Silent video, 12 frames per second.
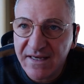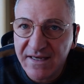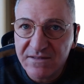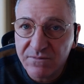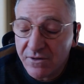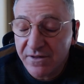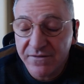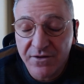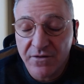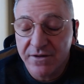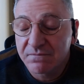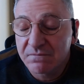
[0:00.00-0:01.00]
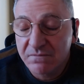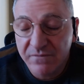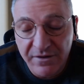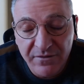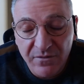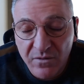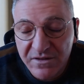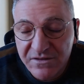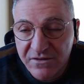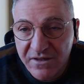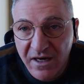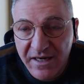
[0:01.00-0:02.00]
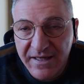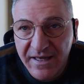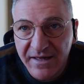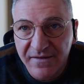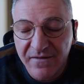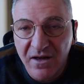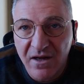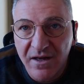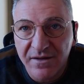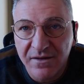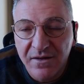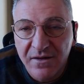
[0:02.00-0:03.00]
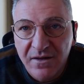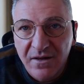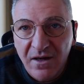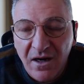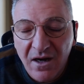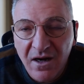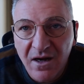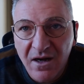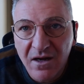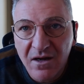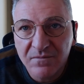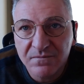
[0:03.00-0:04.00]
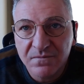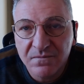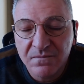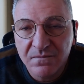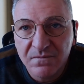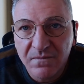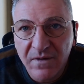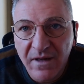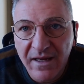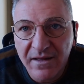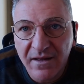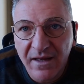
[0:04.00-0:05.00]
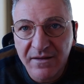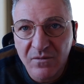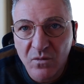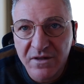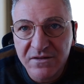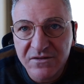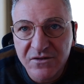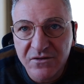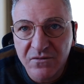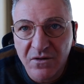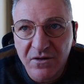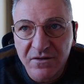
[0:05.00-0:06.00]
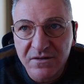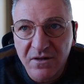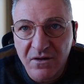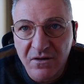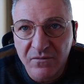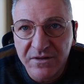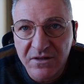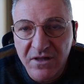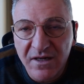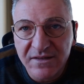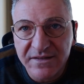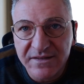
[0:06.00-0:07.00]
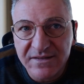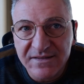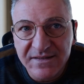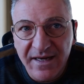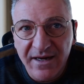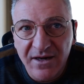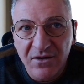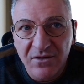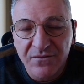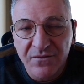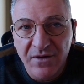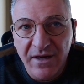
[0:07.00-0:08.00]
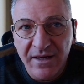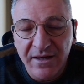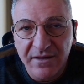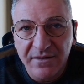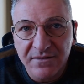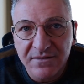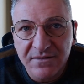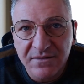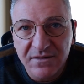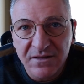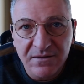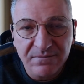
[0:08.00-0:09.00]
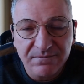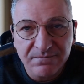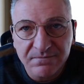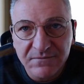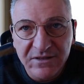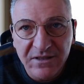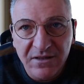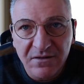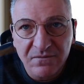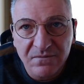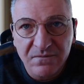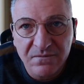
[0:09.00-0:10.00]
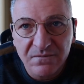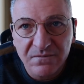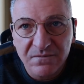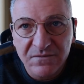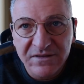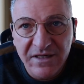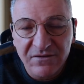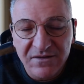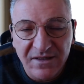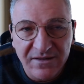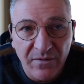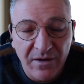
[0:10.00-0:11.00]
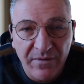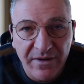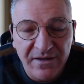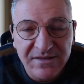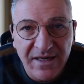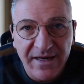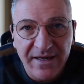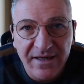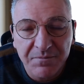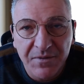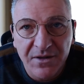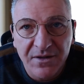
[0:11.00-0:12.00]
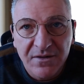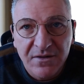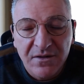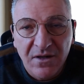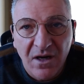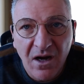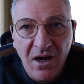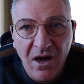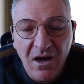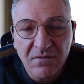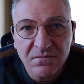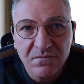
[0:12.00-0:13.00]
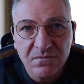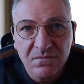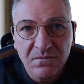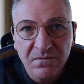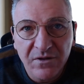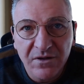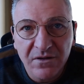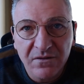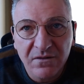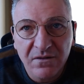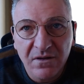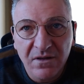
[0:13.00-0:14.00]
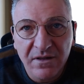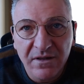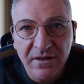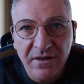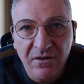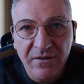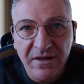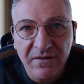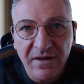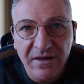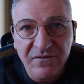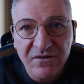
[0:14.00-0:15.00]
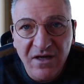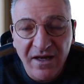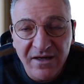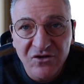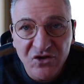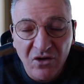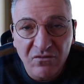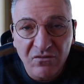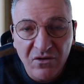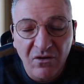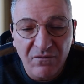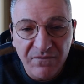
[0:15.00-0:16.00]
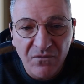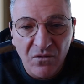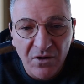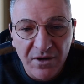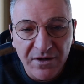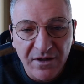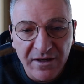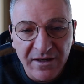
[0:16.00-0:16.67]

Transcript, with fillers: says we're going to do it they're the ones who kind of get it done um and and the ones who are are reluctant and scared and um, you know scared's not the right way to say it but um, they're you know they they kind of don't go for it